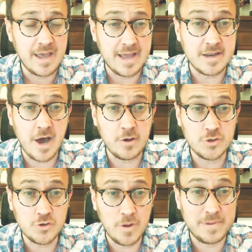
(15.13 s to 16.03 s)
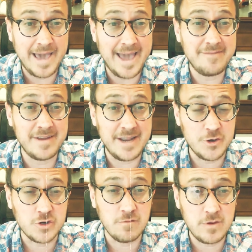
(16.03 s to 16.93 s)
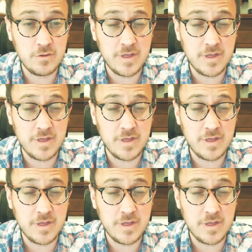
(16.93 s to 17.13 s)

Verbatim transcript: and Donald Trump gave an interview